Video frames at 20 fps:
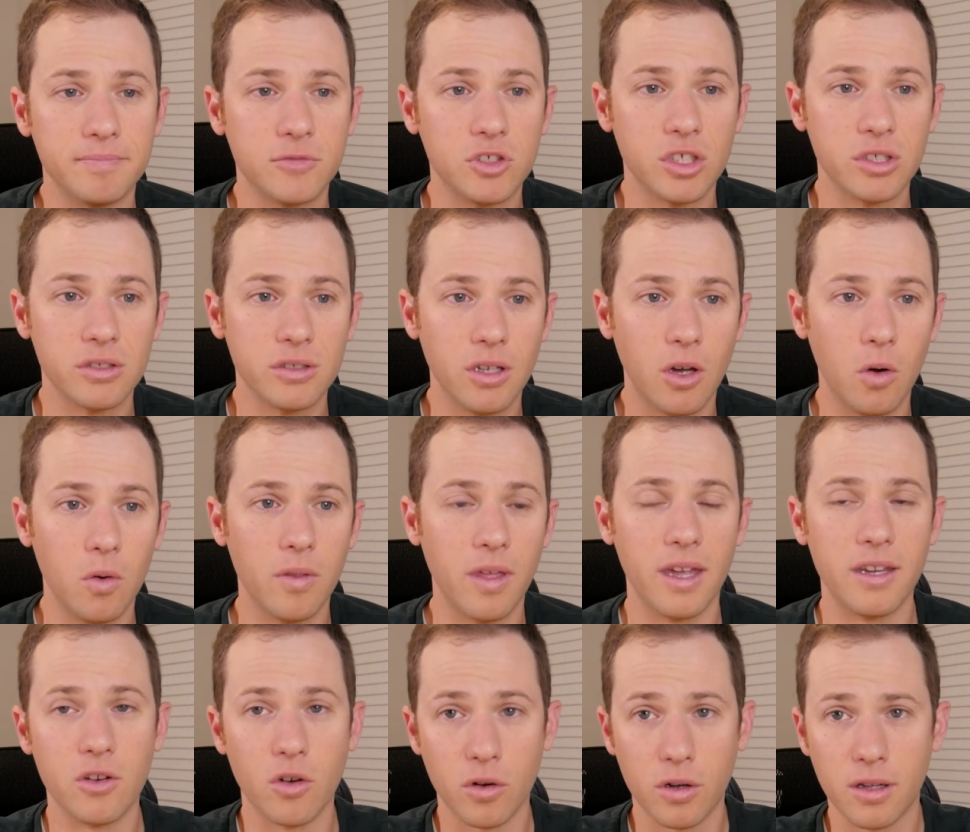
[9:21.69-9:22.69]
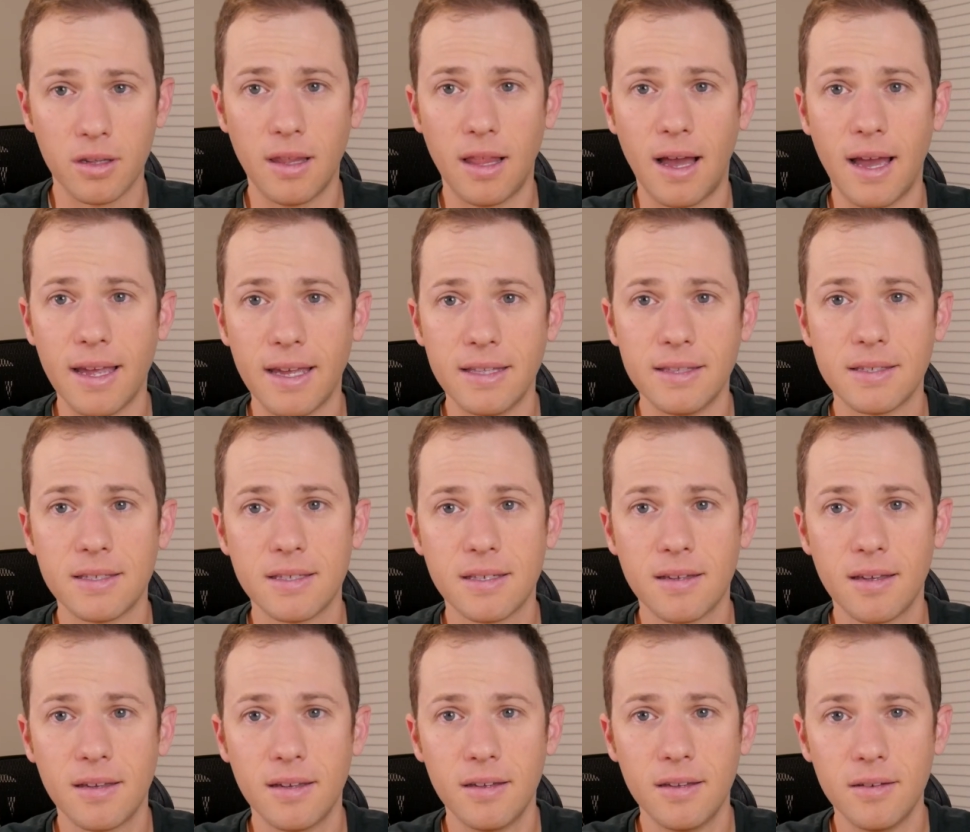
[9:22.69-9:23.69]
Just know that your
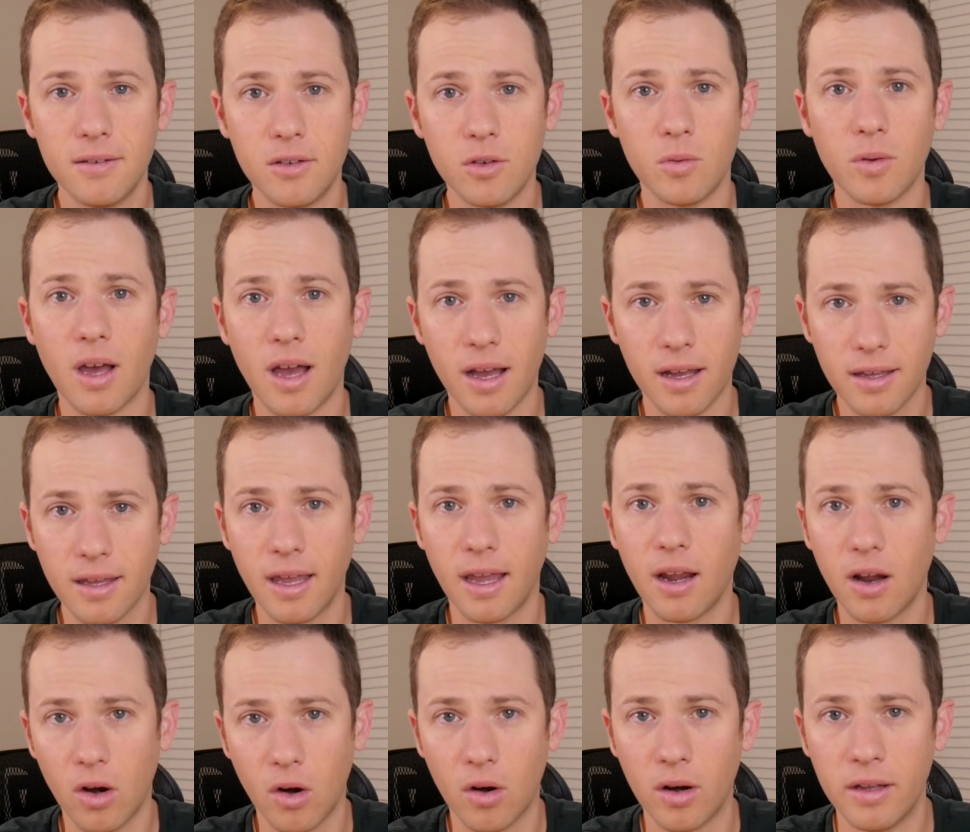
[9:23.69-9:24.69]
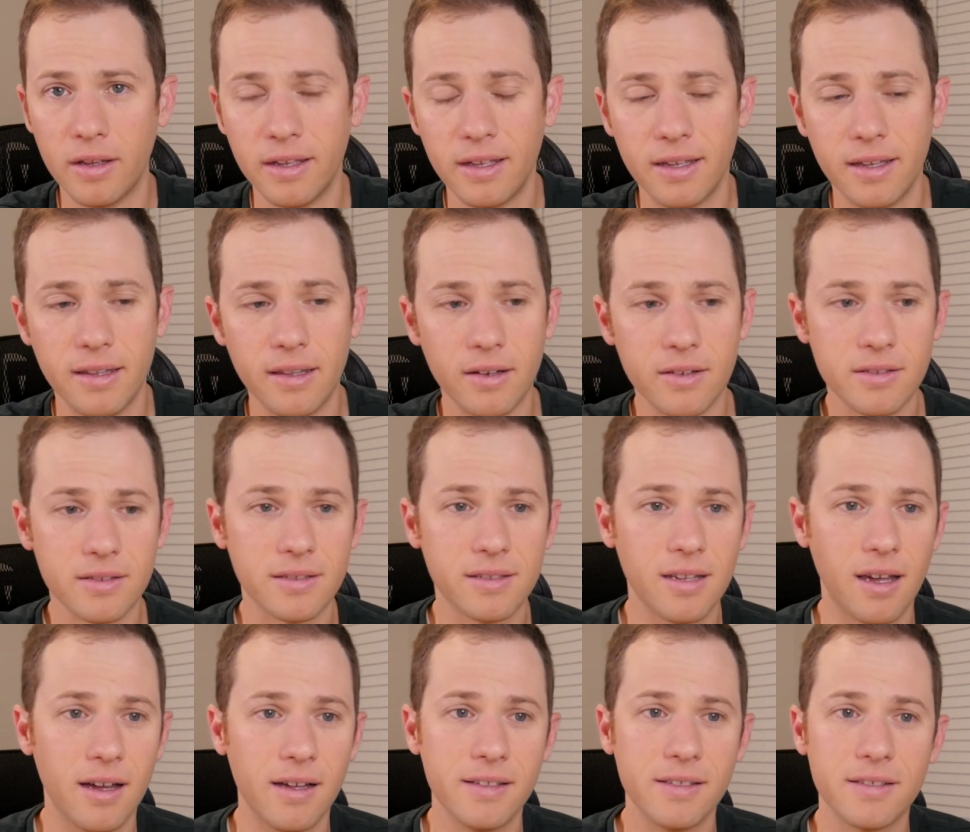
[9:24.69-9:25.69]
clients do not care. There's
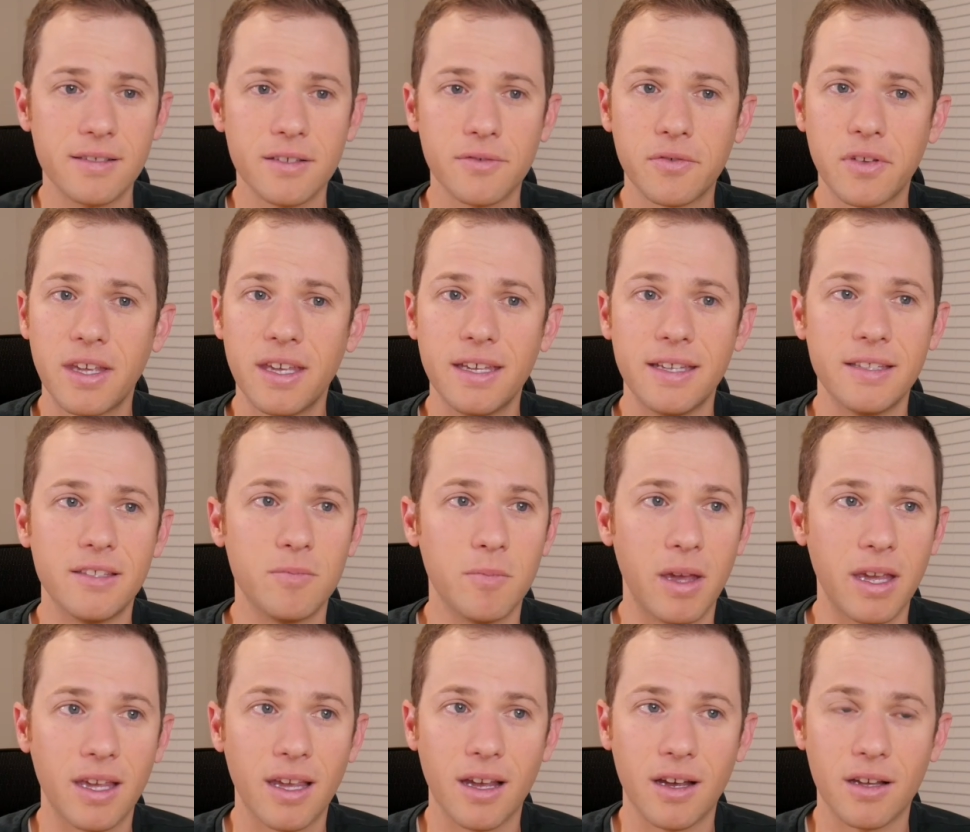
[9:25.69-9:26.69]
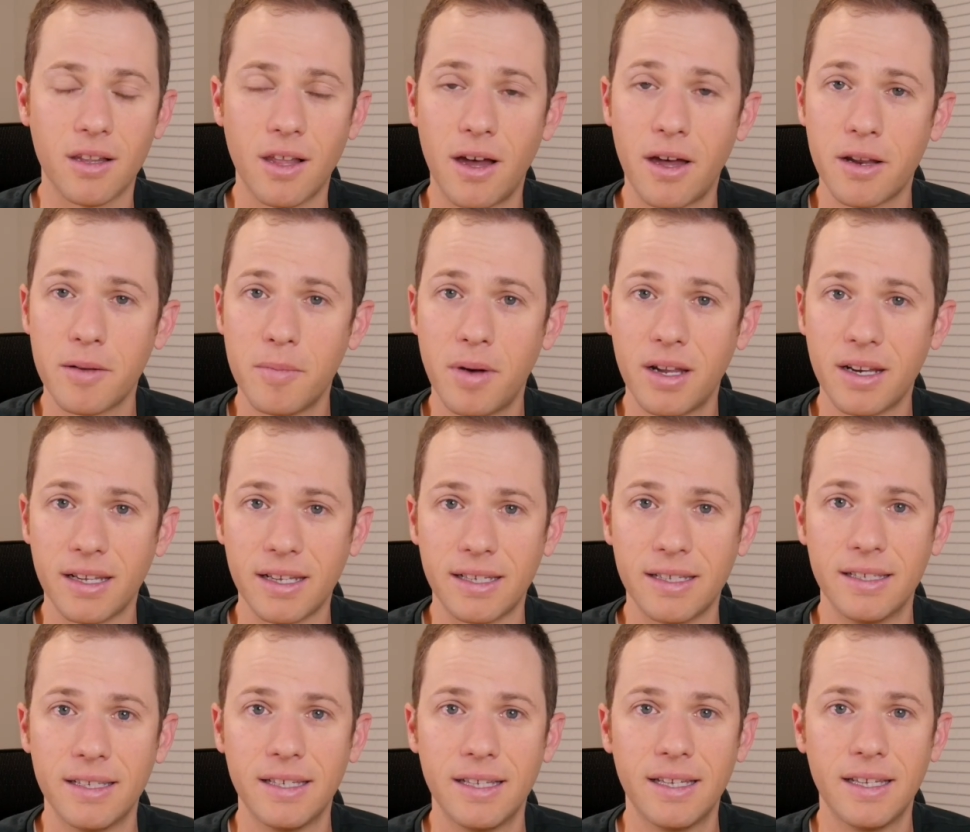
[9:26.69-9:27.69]
tons of kids making a lot of money
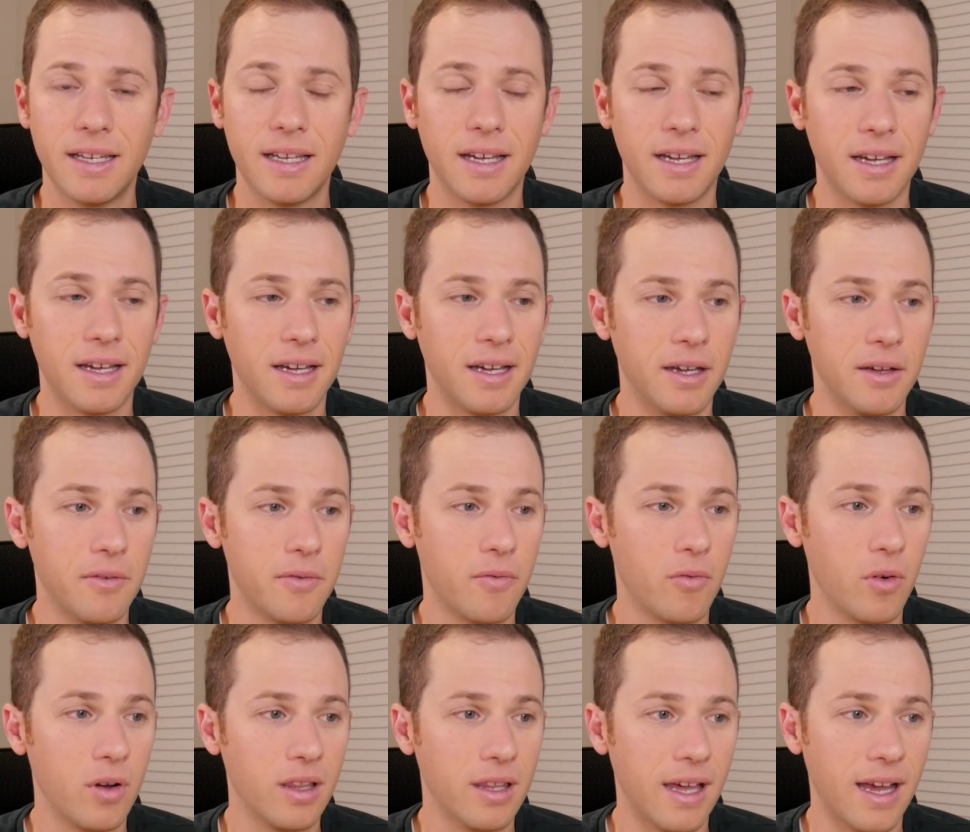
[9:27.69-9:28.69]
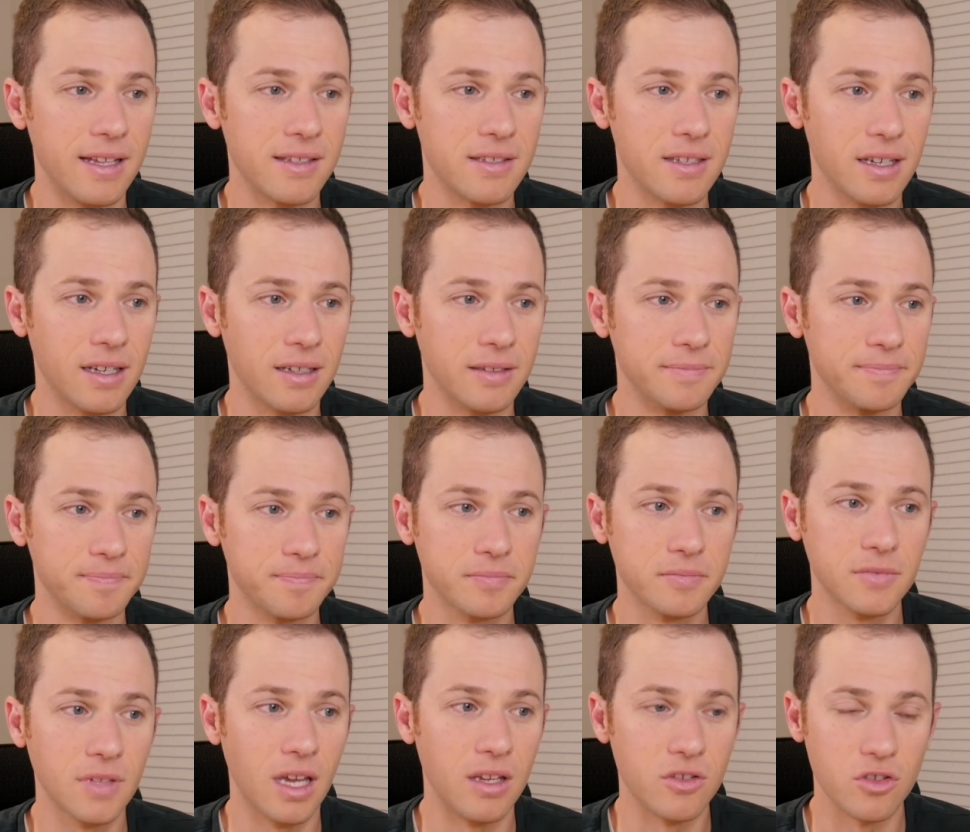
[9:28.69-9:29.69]
freelancing
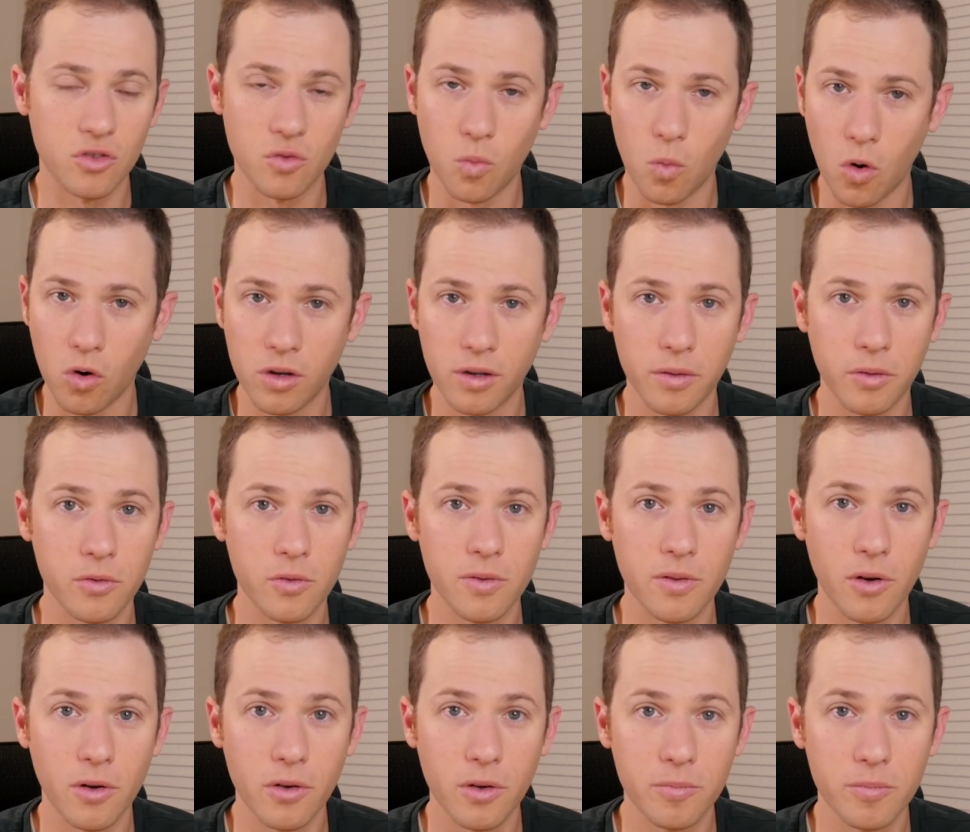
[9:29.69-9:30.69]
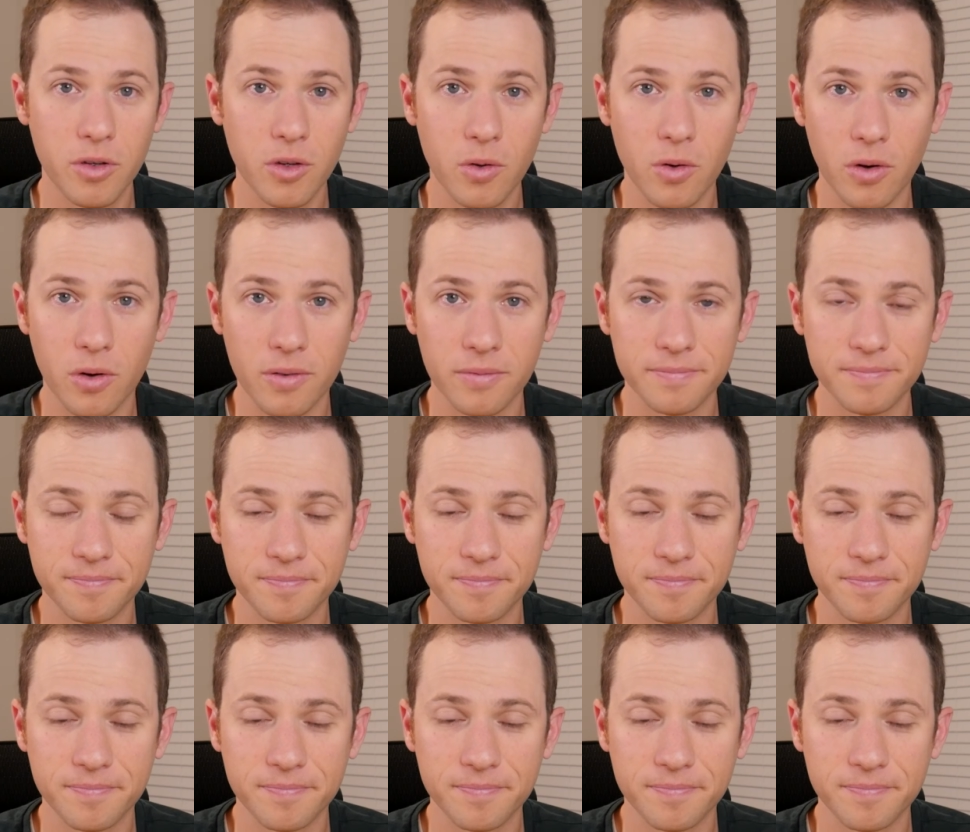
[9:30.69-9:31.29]
and just working through their computer.